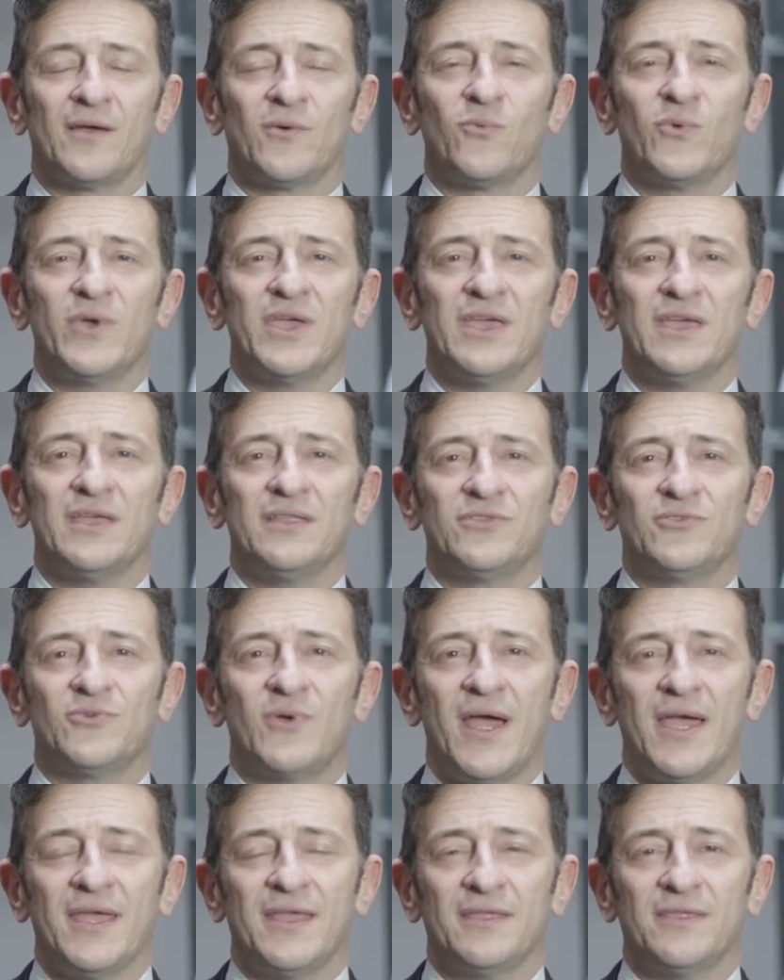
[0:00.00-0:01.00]
we
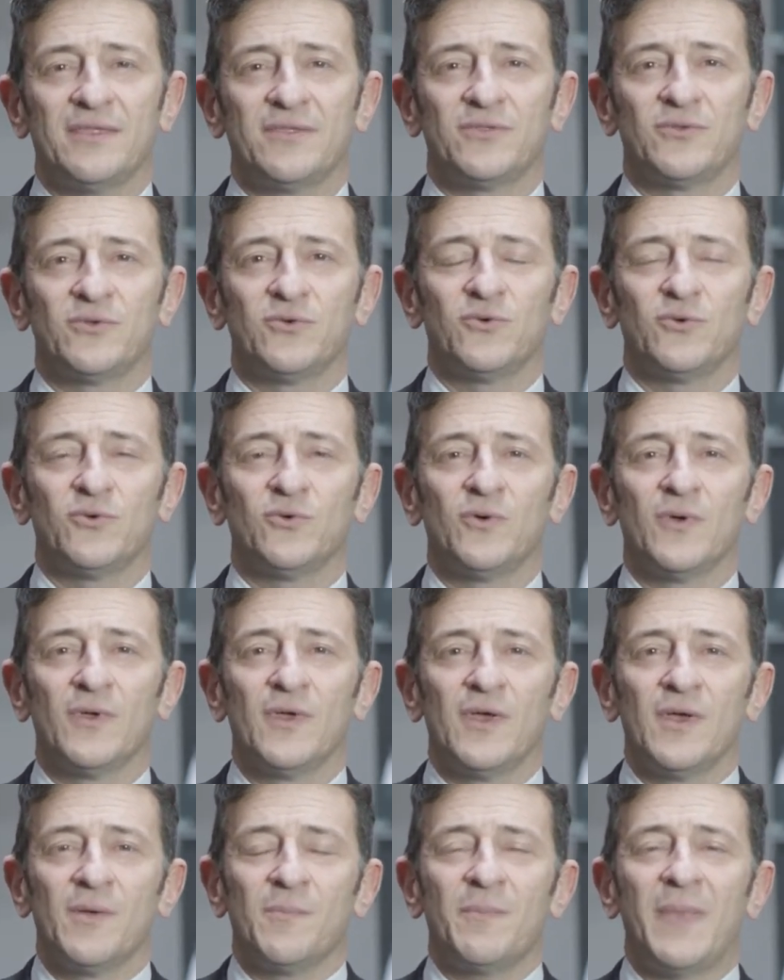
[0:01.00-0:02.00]
tried to
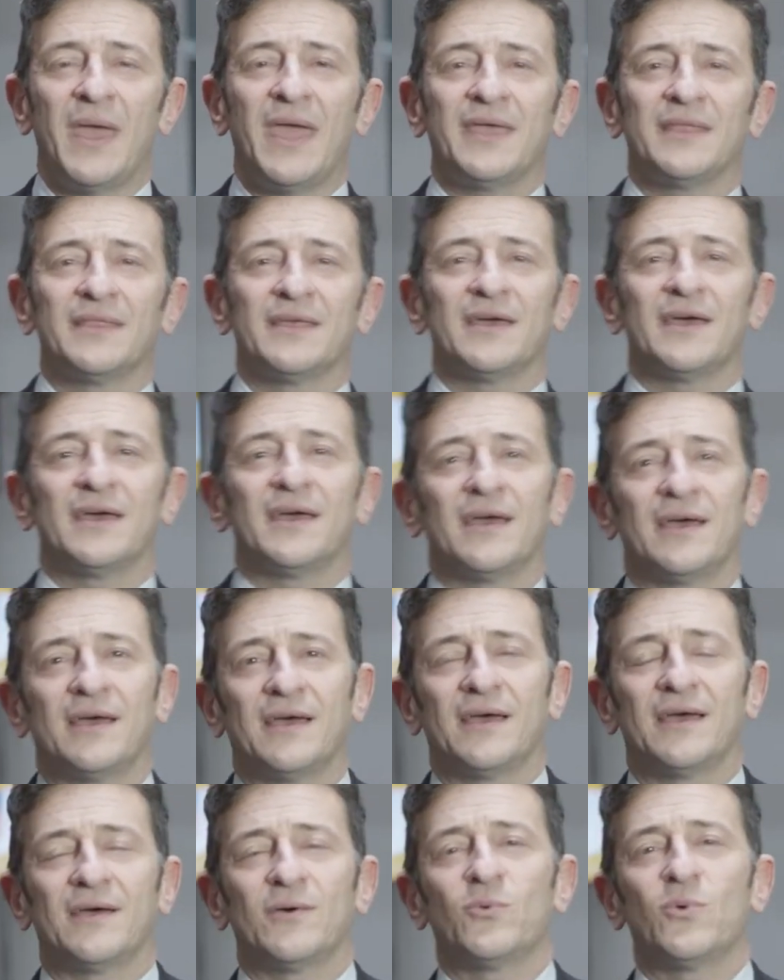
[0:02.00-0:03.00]
make
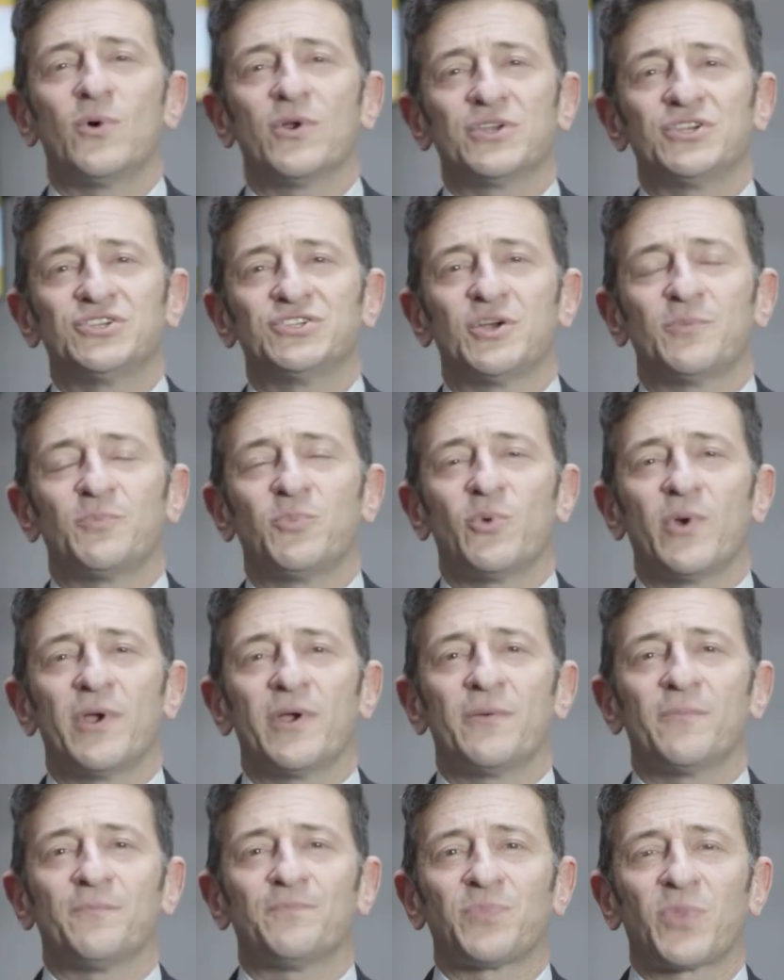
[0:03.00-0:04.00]
a workshop
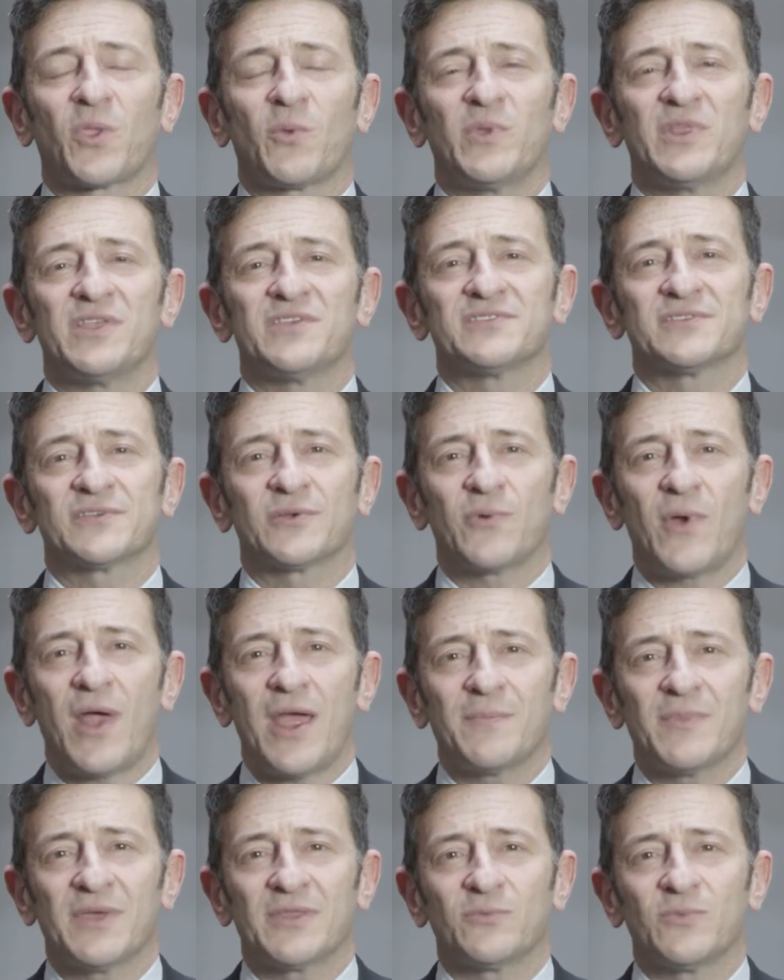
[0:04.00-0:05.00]
where we
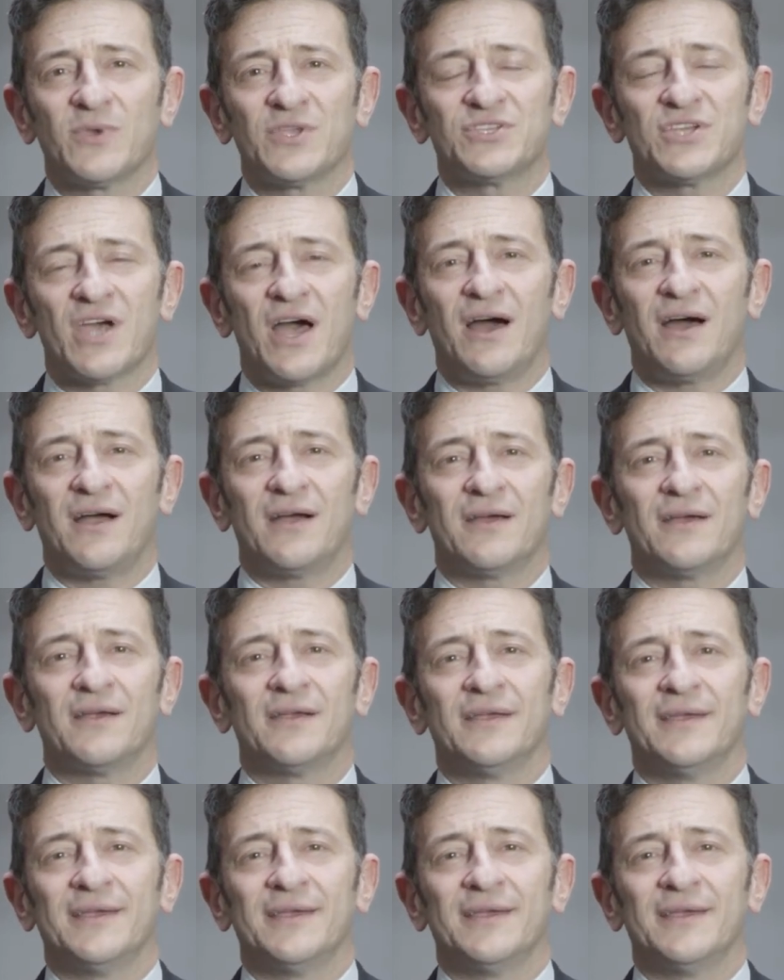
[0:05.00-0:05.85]
describe which are